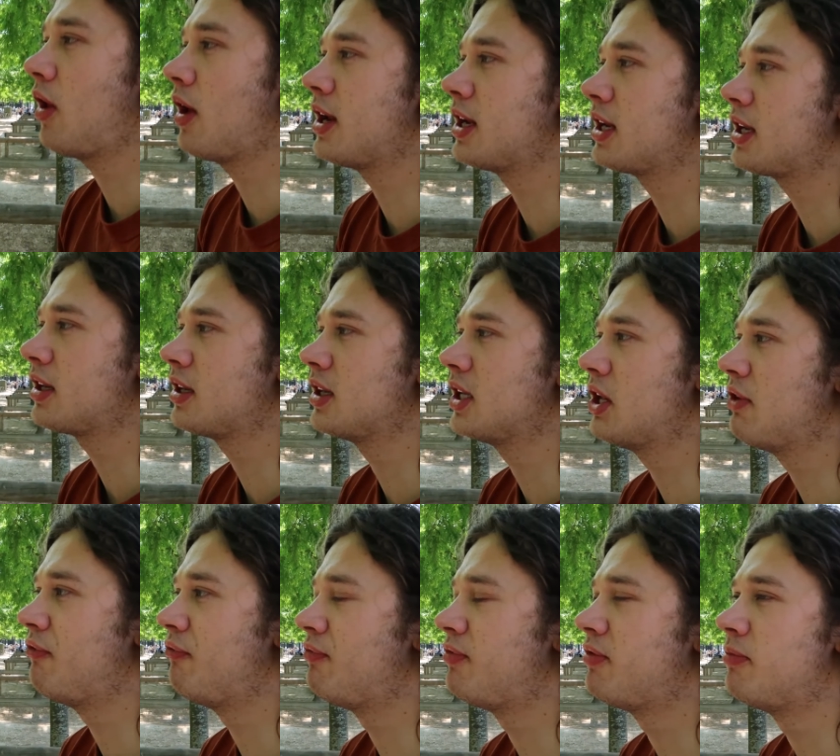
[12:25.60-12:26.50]
like
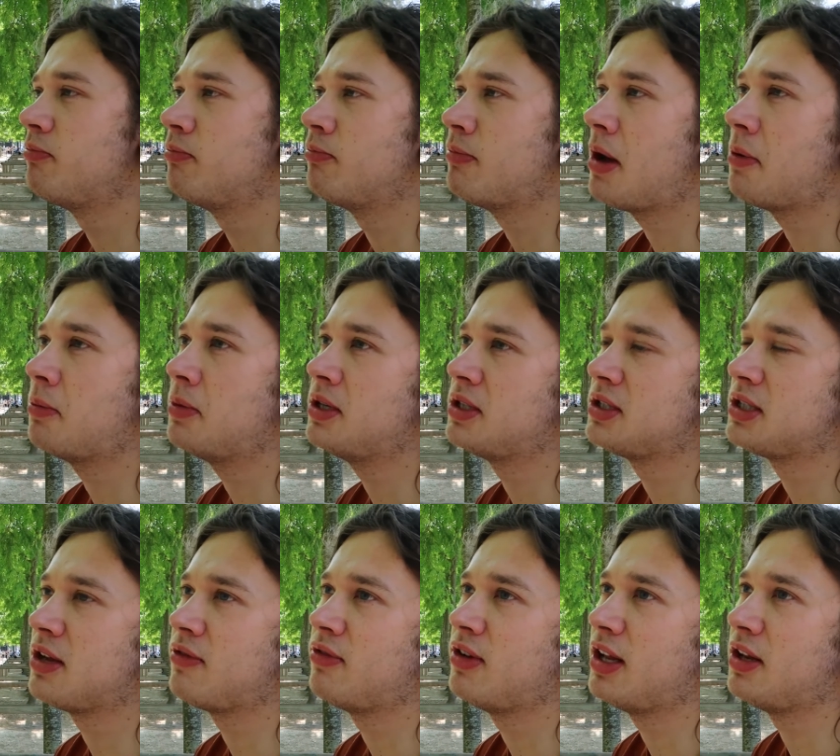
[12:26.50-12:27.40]
mummy
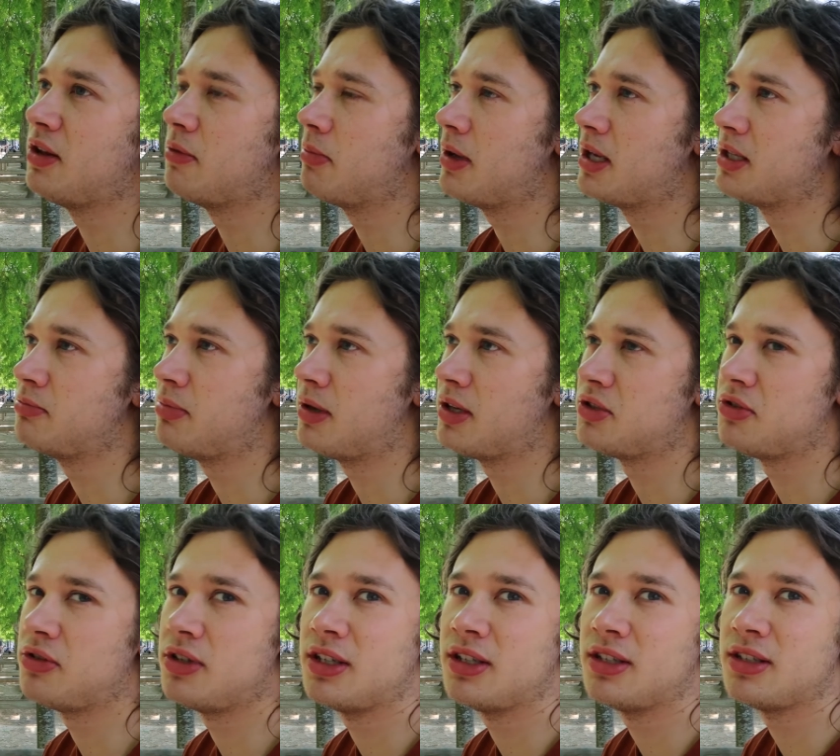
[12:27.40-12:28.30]
stuff, you had the best
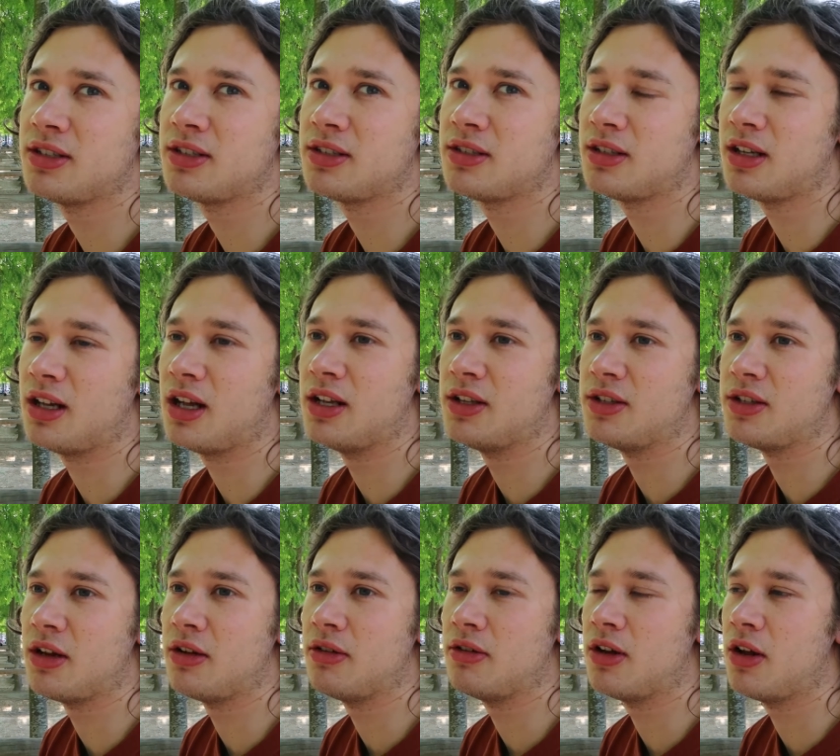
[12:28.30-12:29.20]
battery in this. I
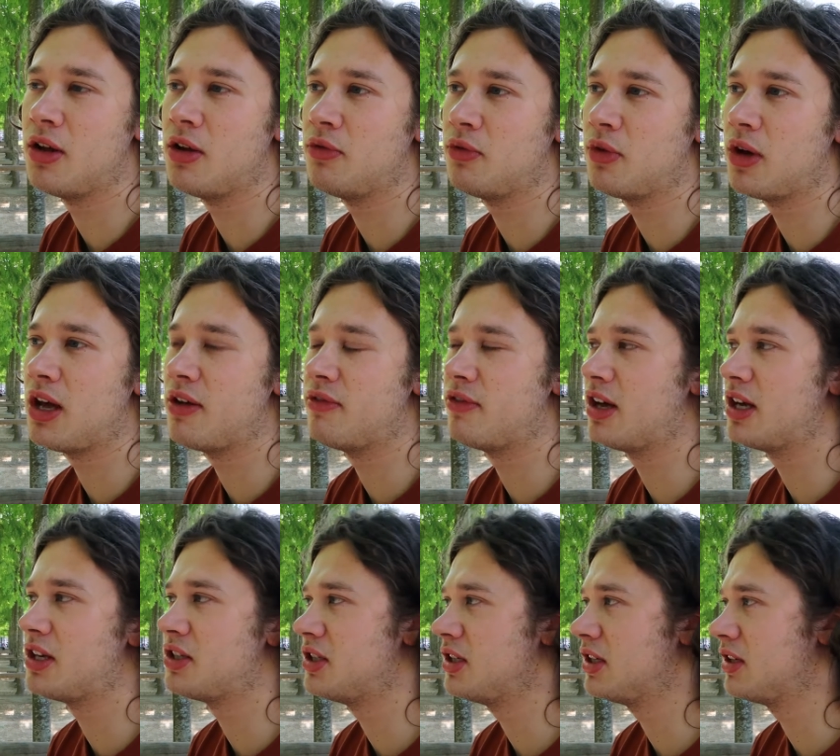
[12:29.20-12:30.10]
don't know where I'm
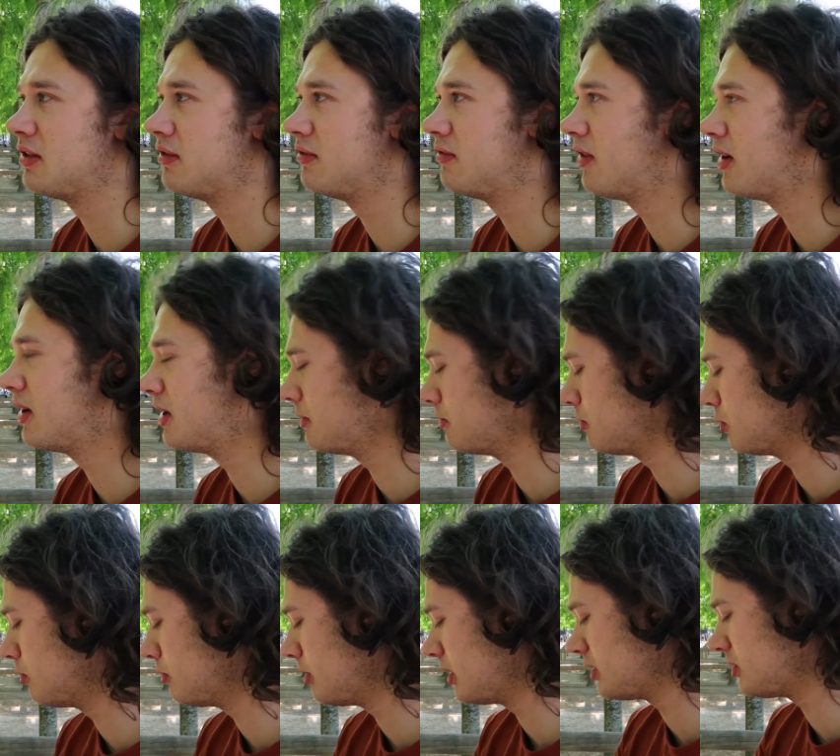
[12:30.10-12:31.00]
actually going to find a
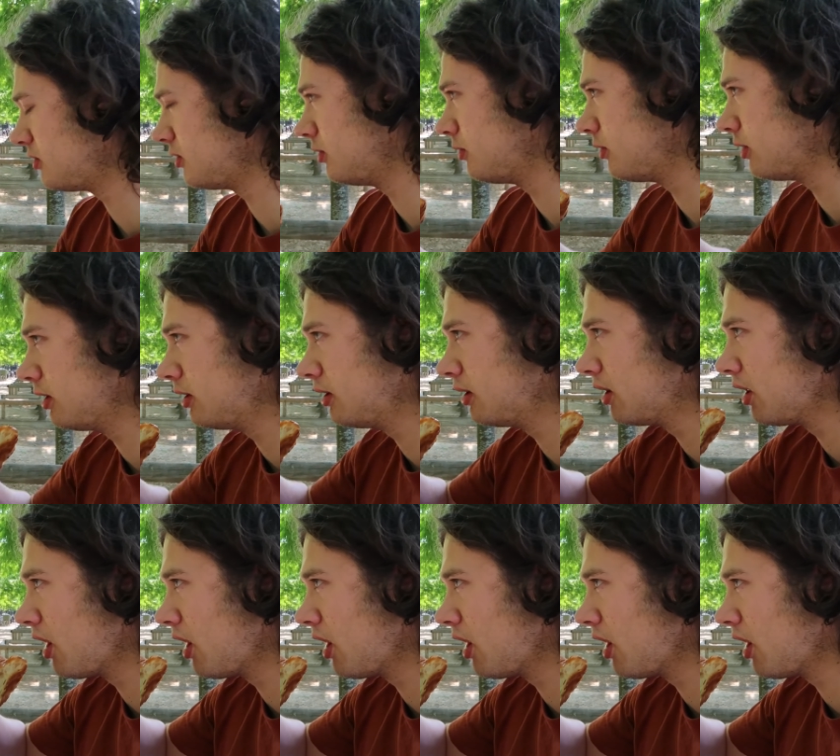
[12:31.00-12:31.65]
more rush one.